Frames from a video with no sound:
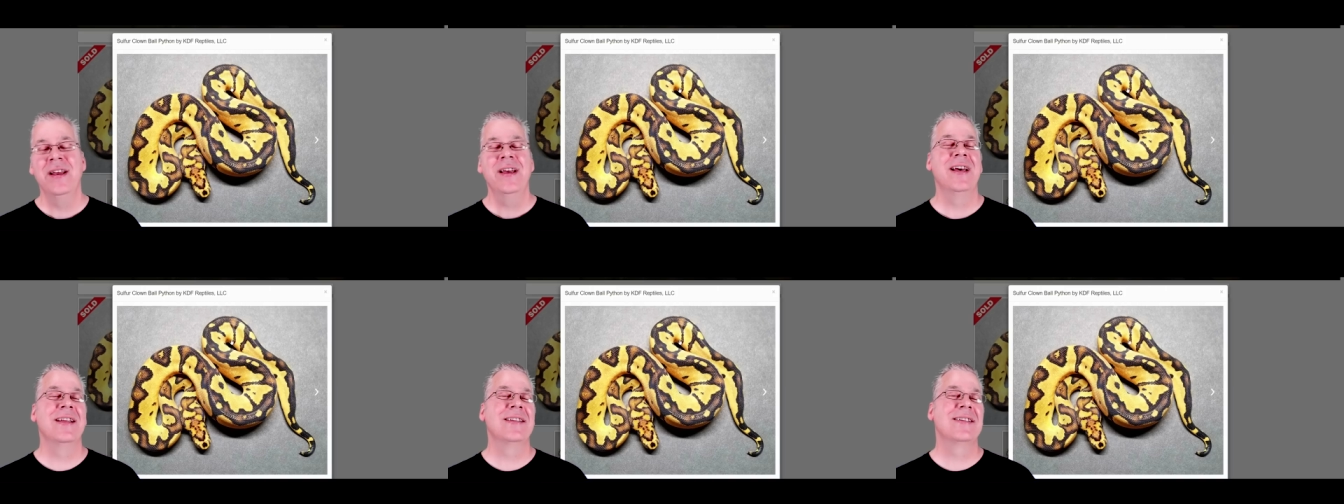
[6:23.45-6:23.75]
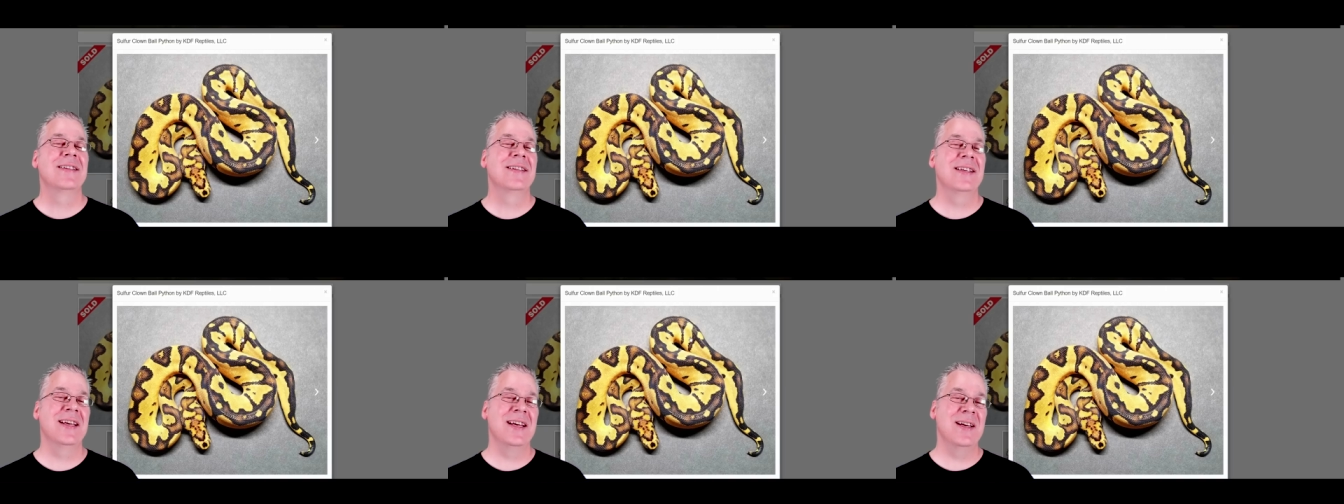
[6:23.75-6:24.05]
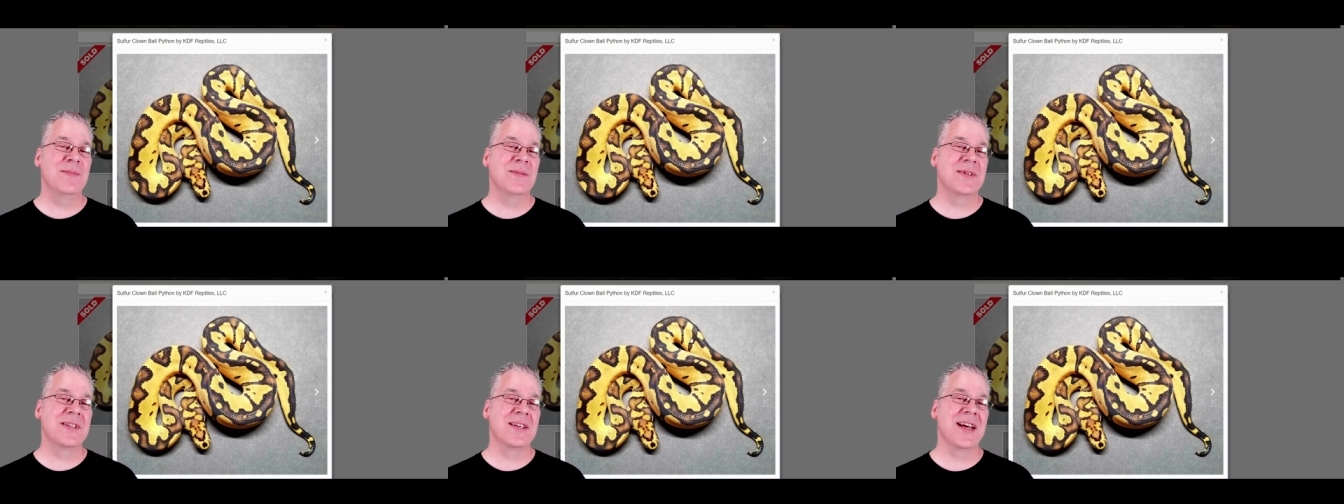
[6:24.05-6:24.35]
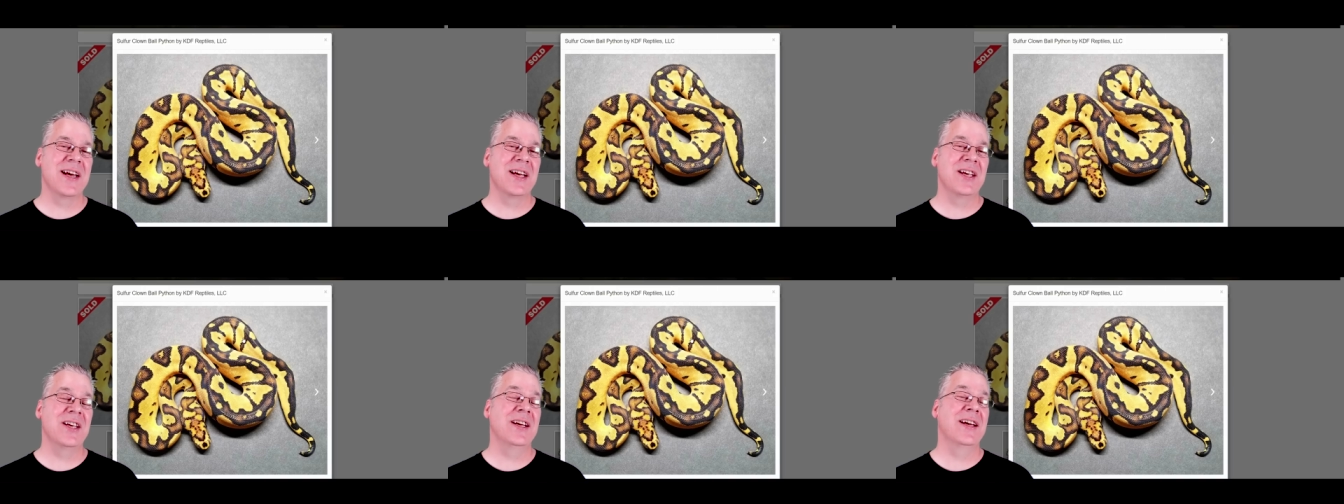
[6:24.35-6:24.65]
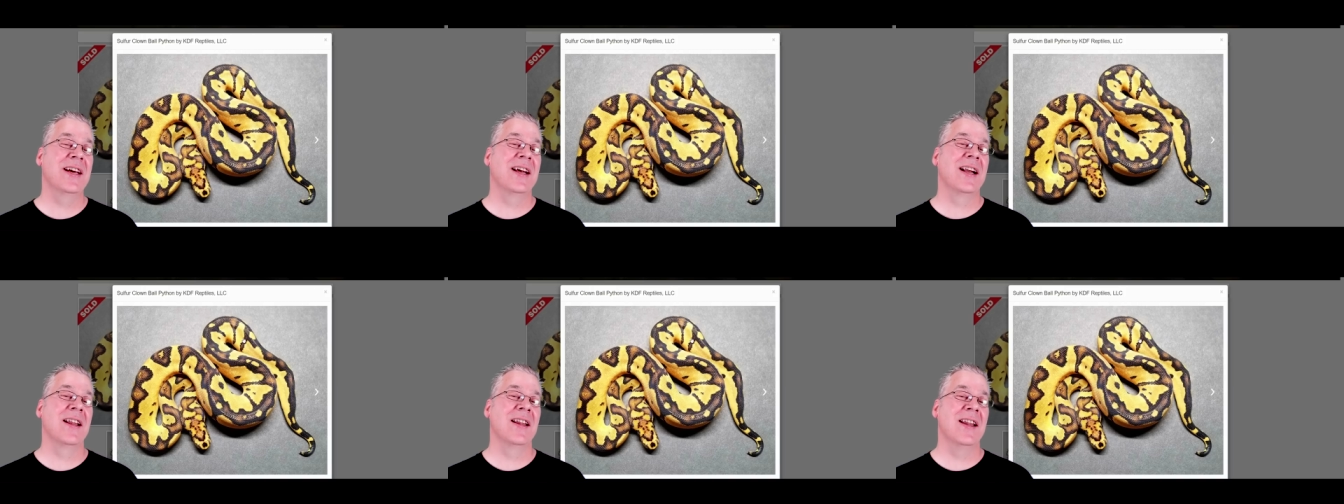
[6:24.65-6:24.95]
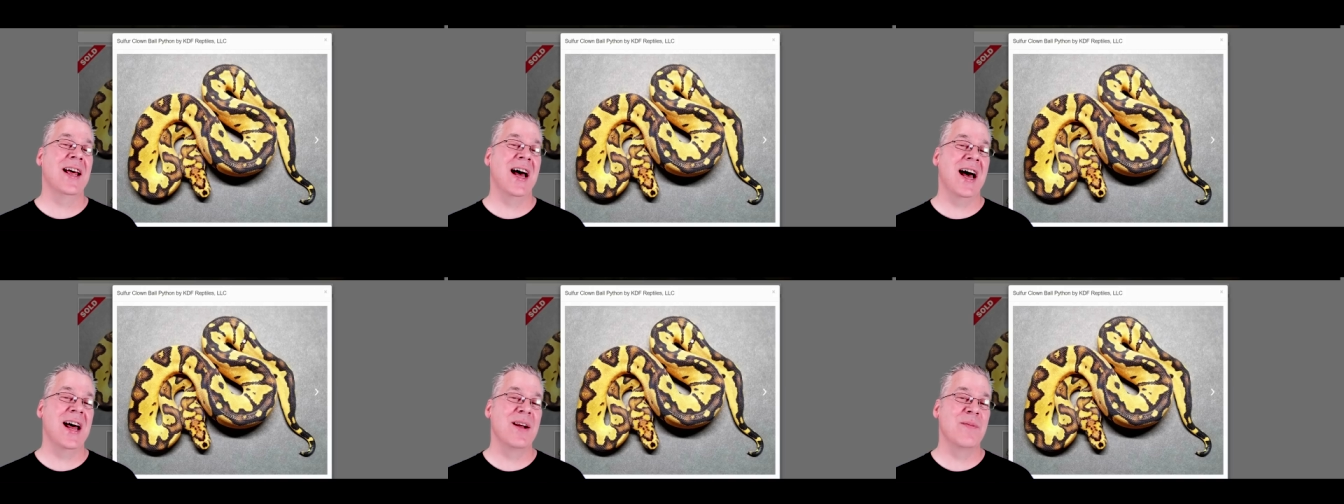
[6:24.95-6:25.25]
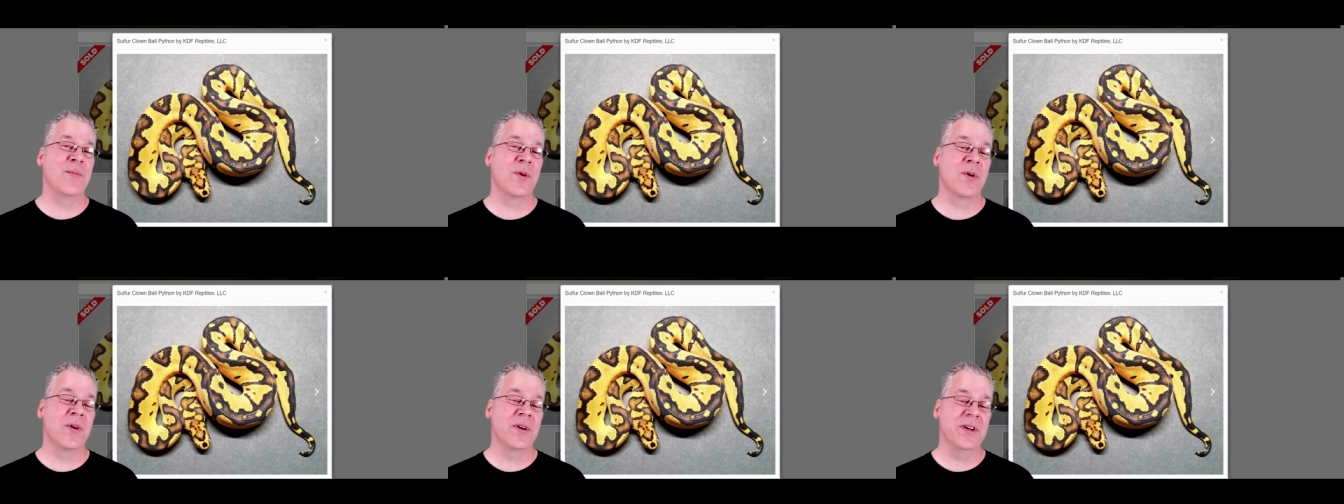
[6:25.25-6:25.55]
it seems like you get a
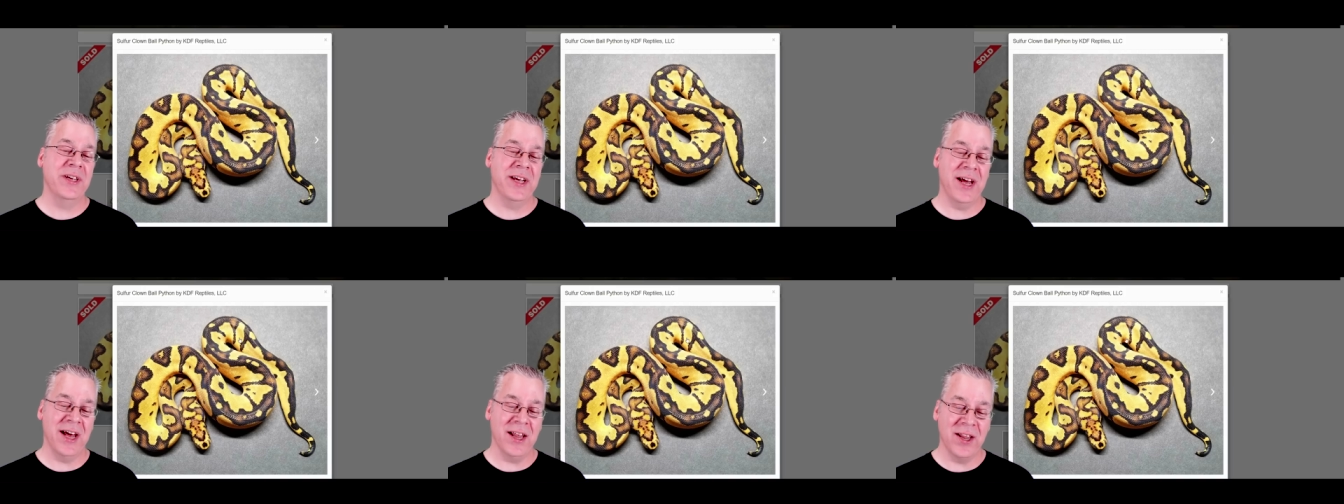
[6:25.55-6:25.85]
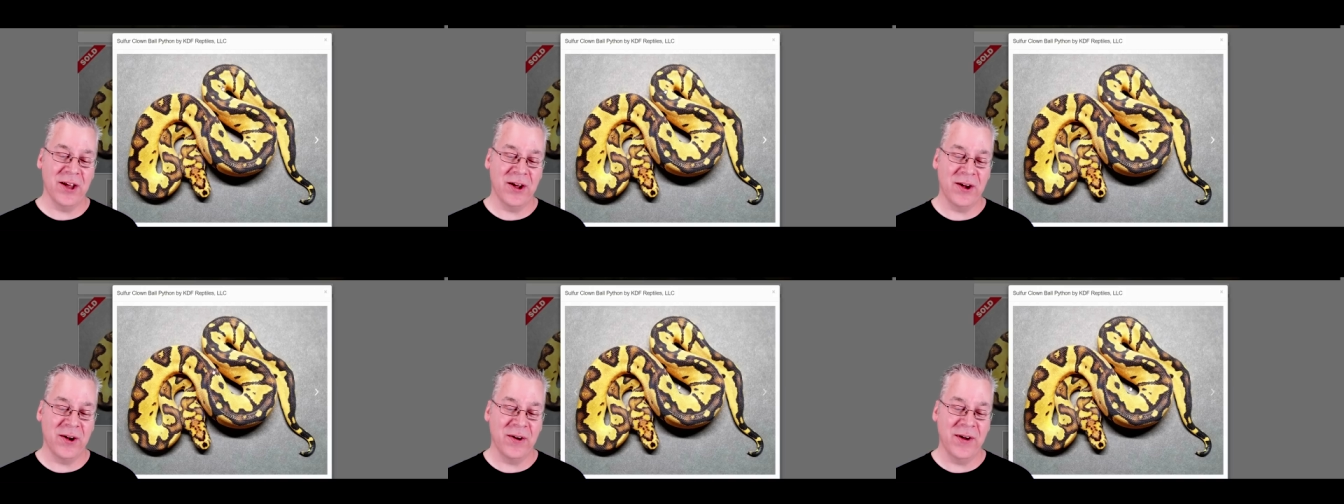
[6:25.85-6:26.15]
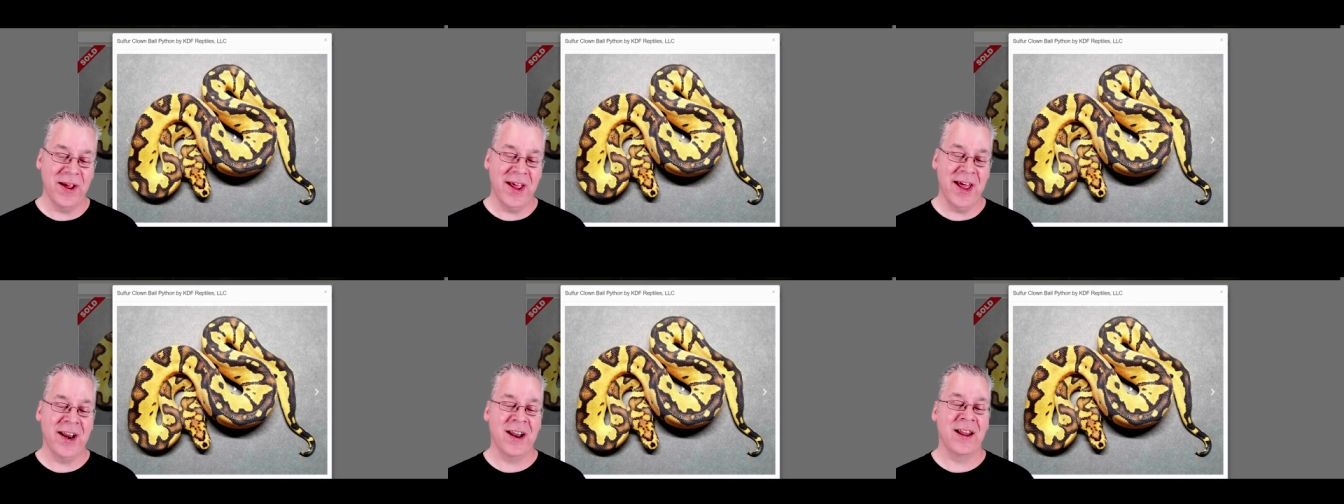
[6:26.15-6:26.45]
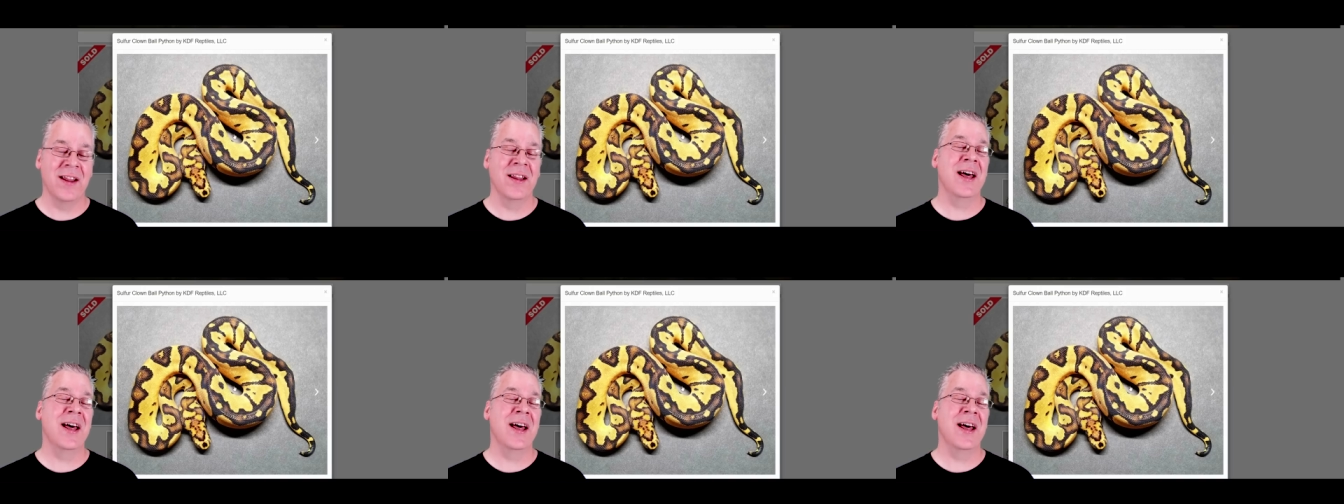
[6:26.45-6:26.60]
lot more yellow and a